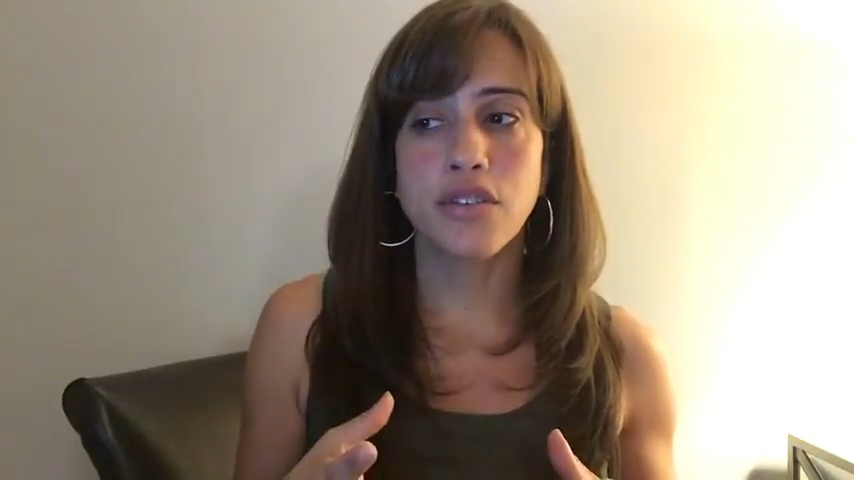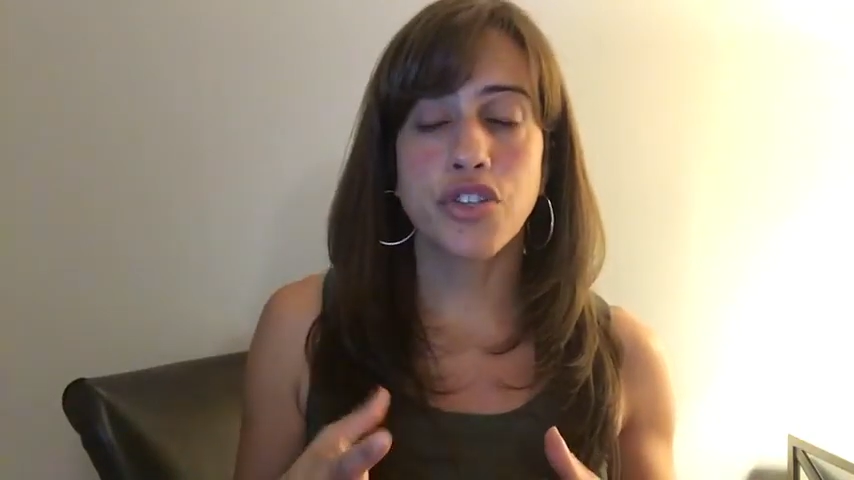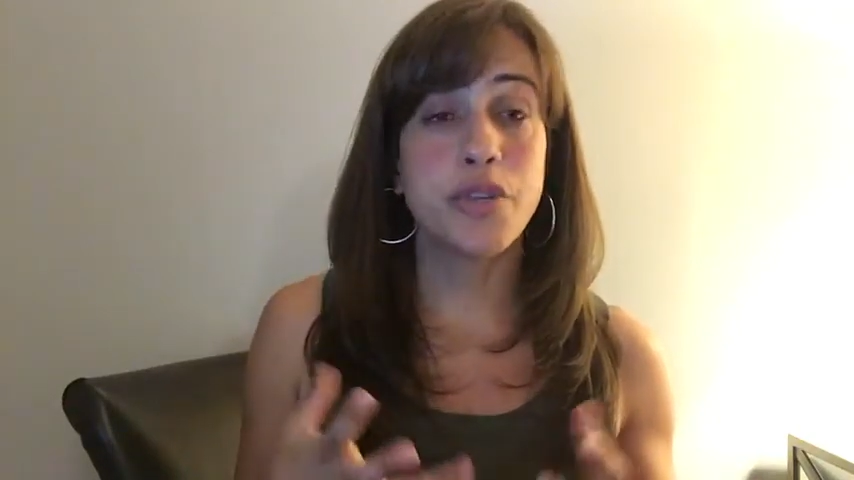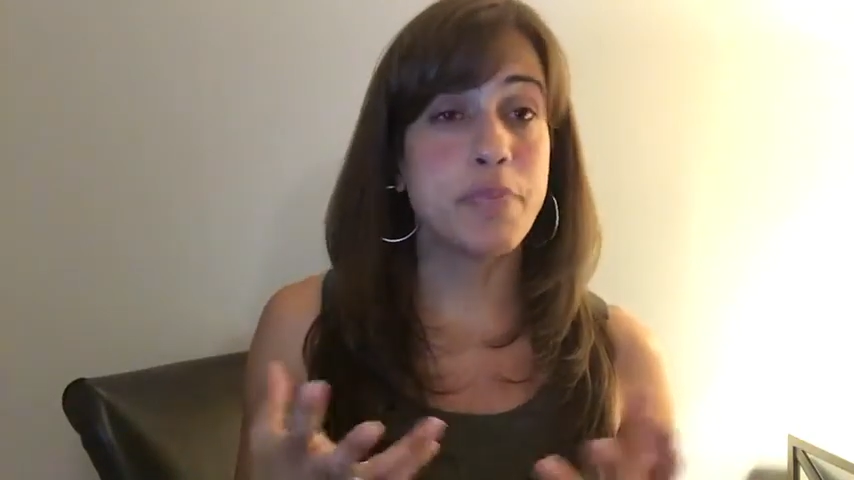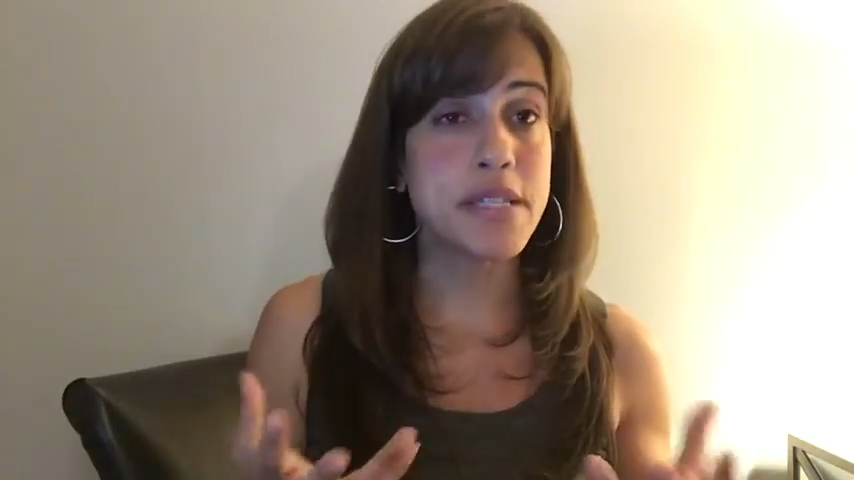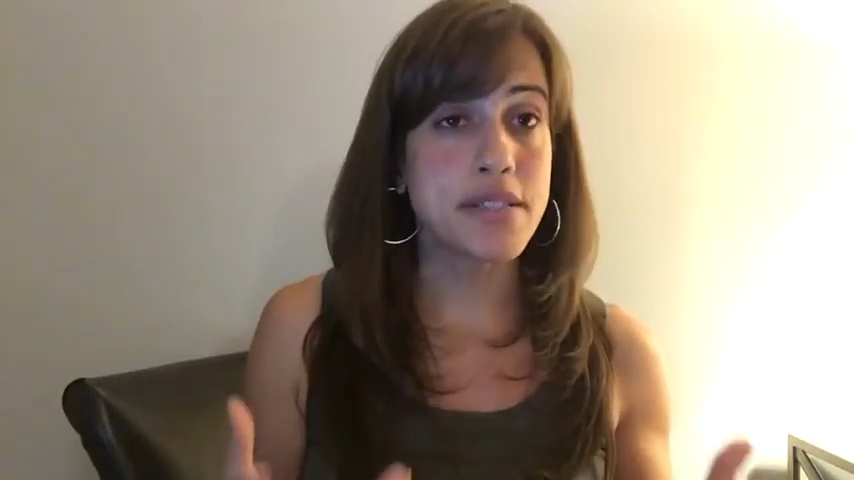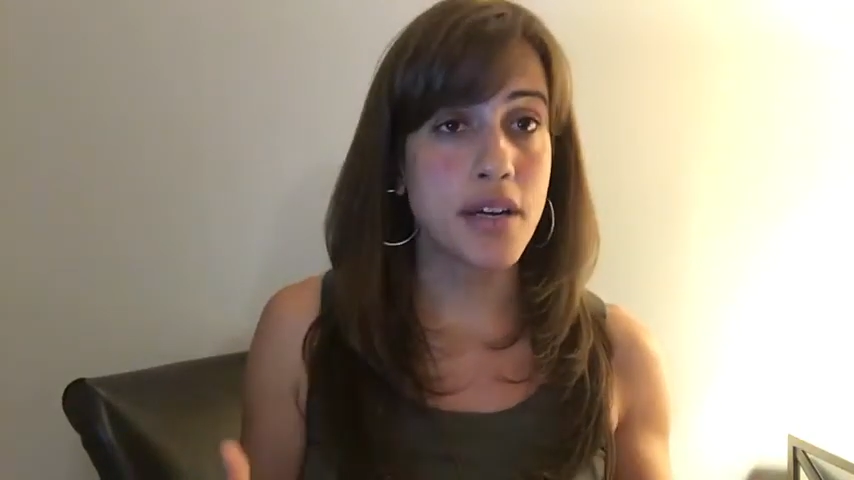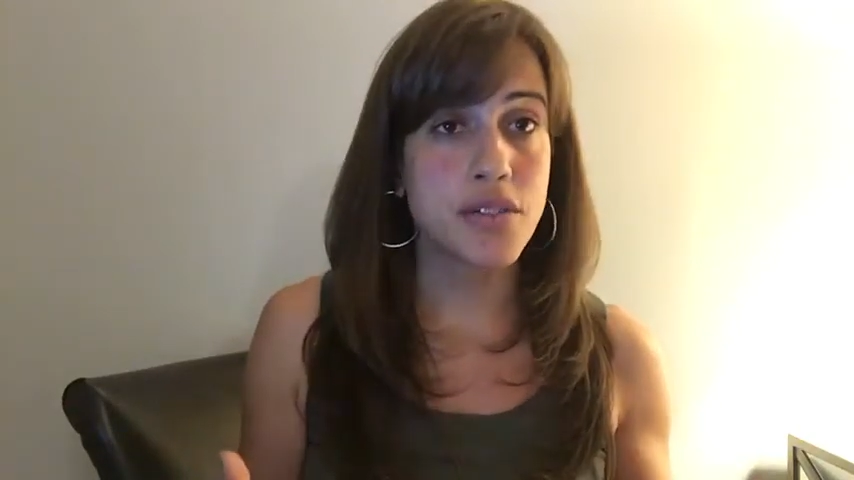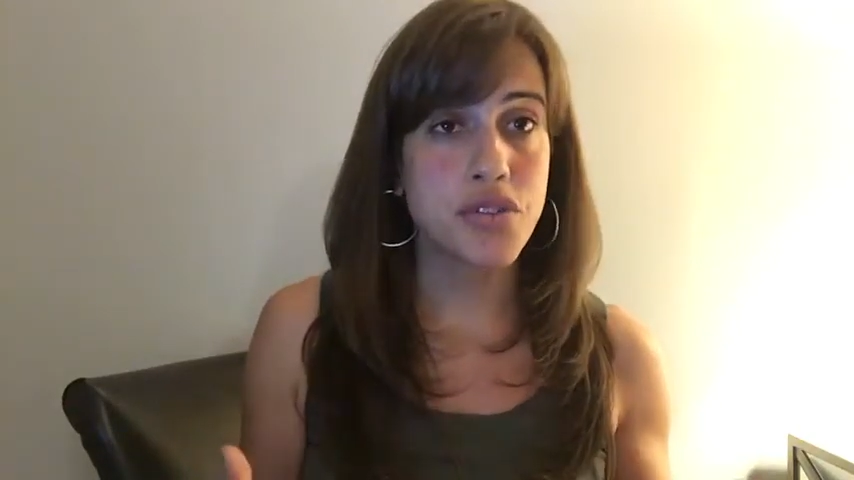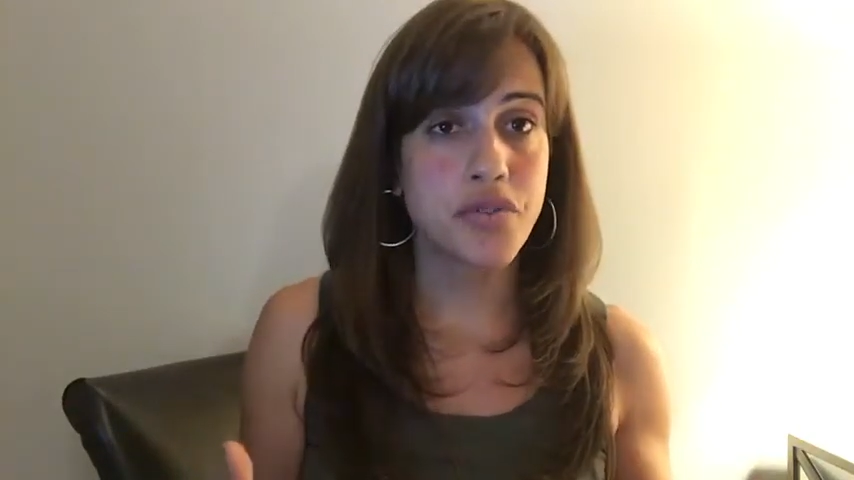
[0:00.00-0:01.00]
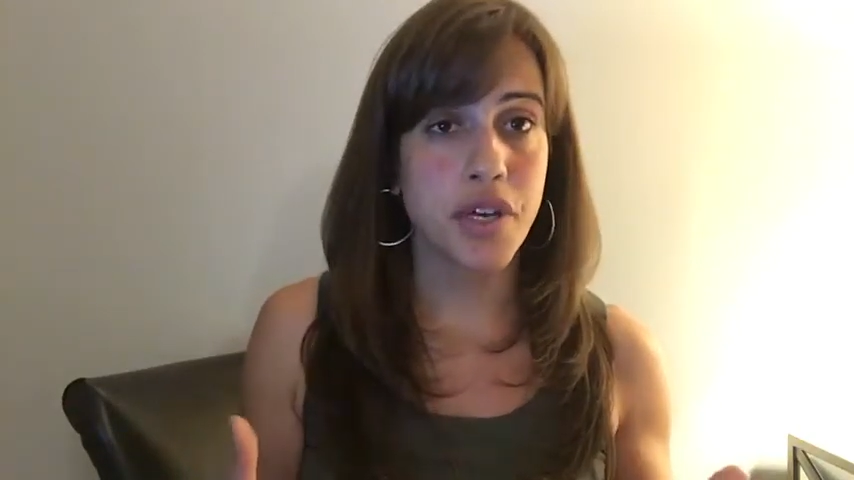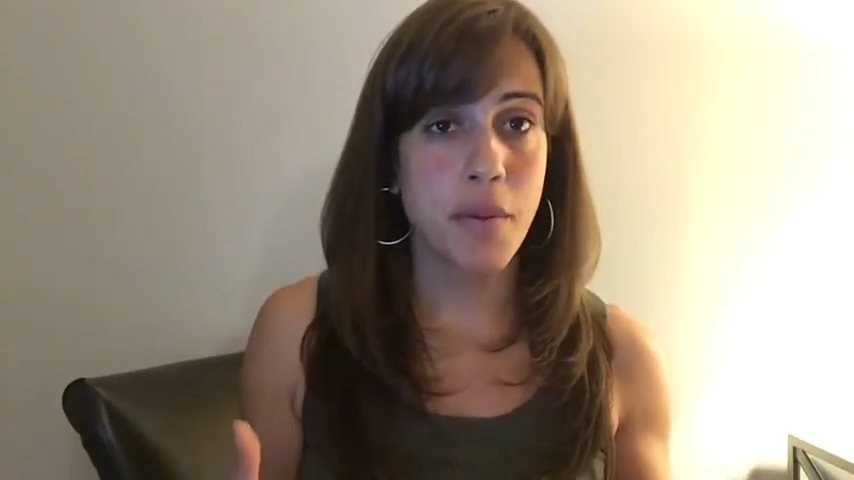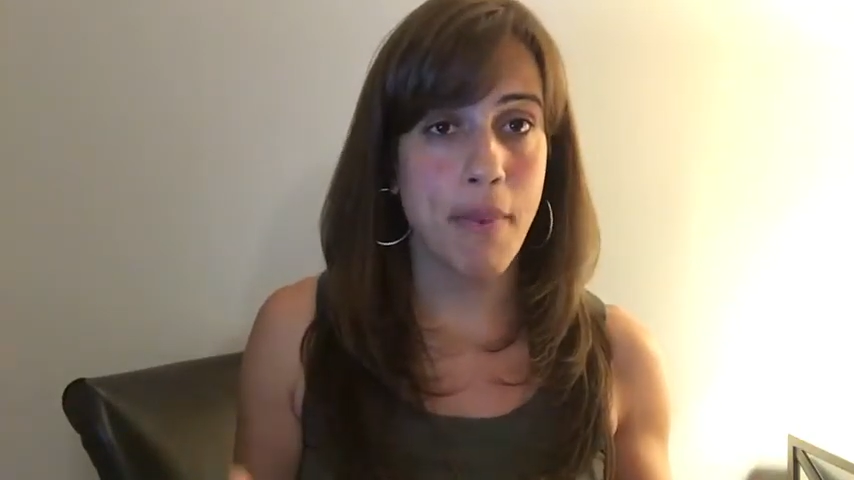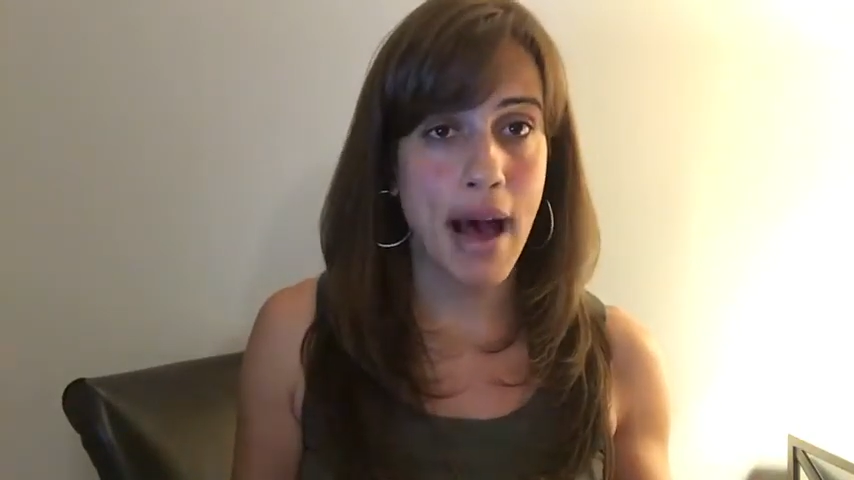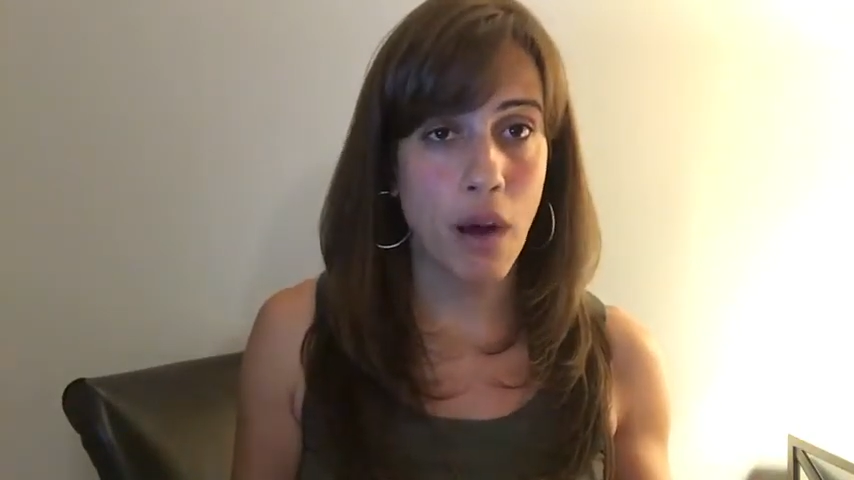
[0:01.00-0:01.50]
could be done during a
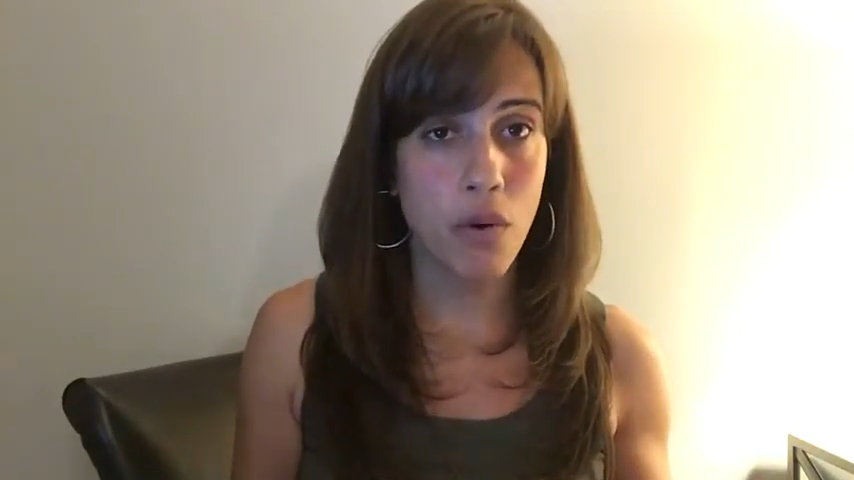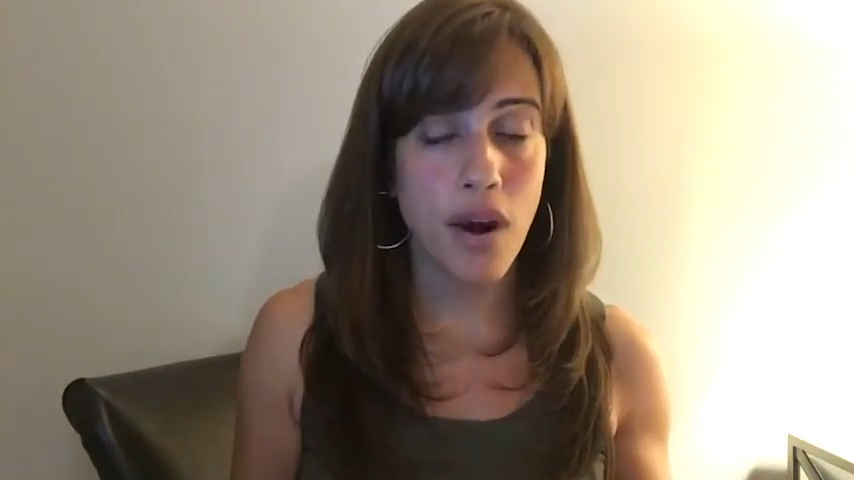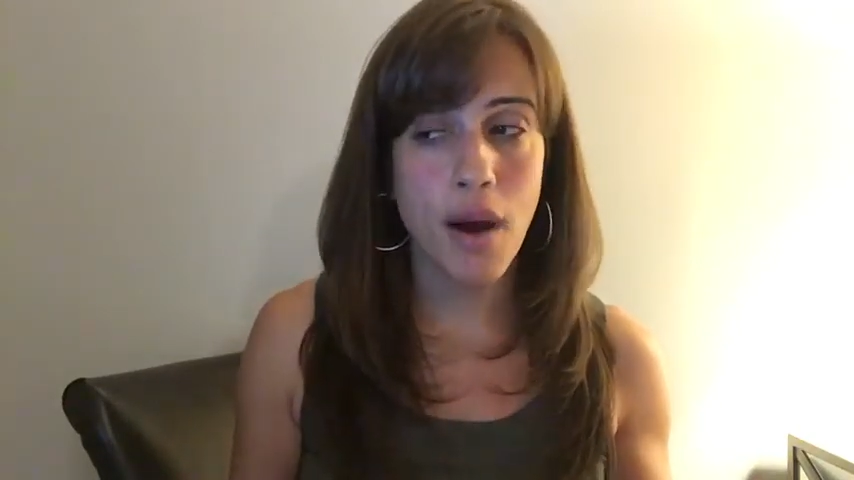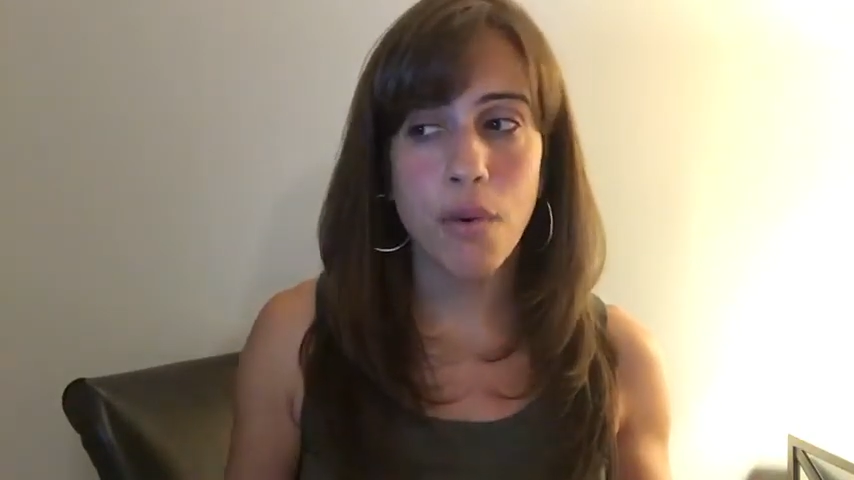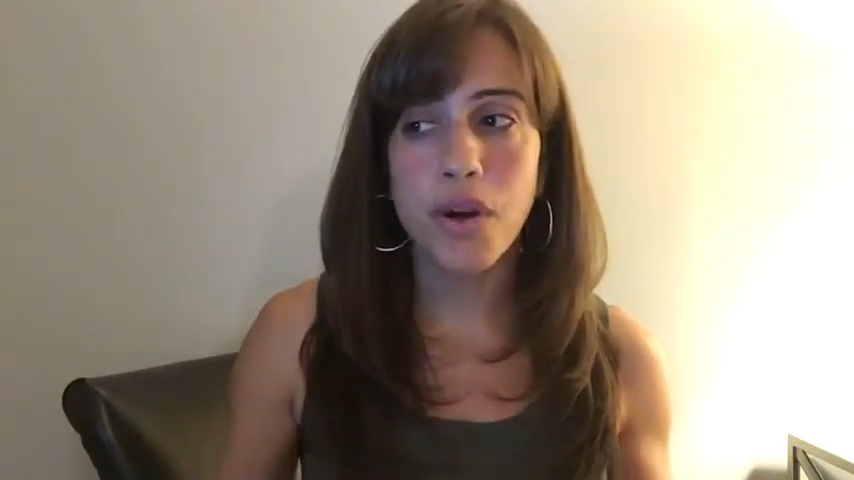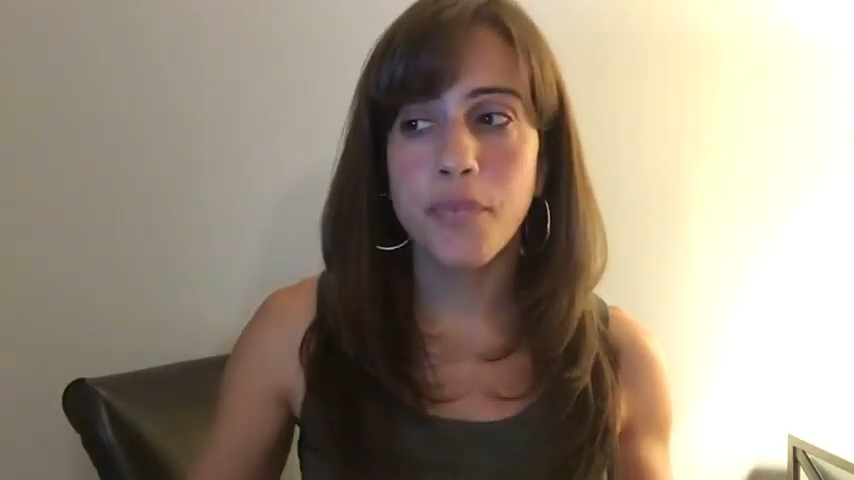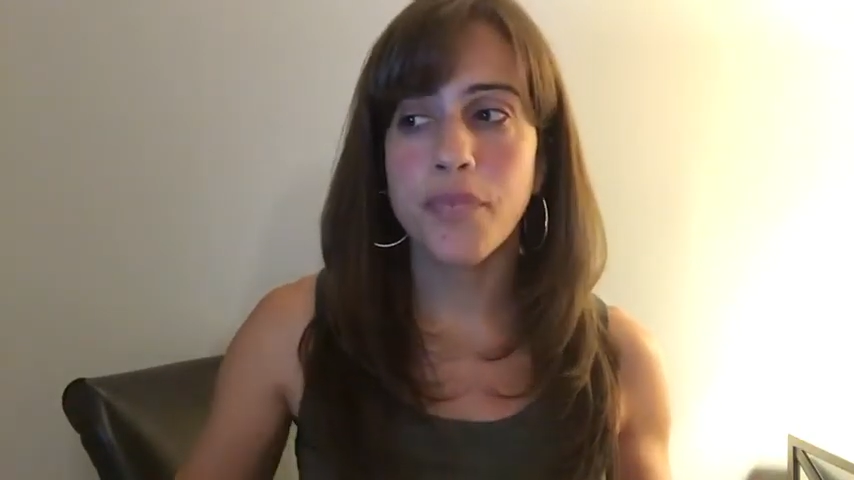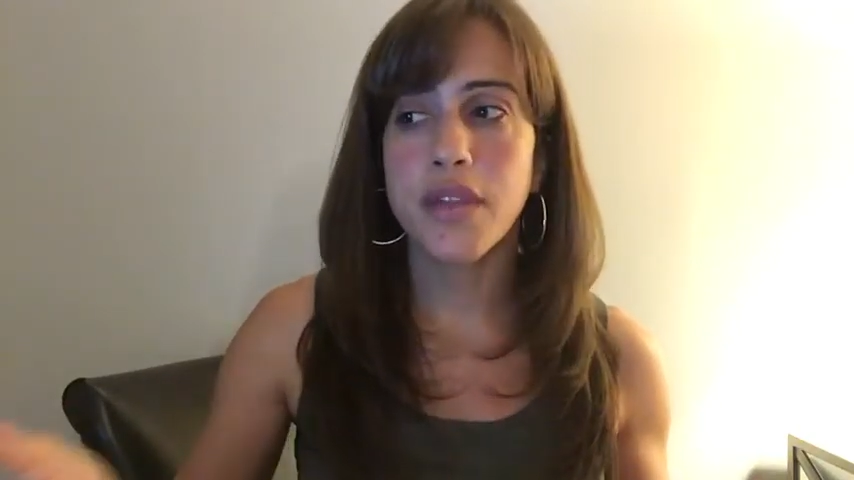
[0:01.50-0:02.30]
power hour